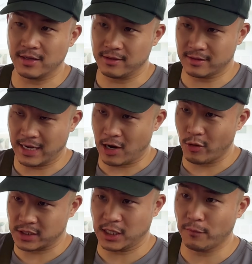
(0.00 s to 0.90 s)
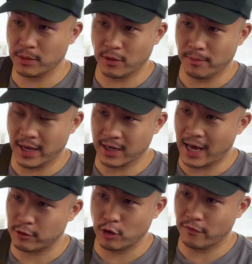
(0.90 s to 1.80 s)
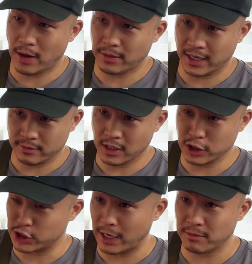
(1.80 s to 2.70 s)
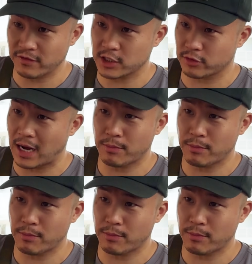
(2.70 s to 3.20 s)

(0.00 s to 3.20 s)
like I always tell people, I'm like, I don't know if I'm like ashamed of this or not,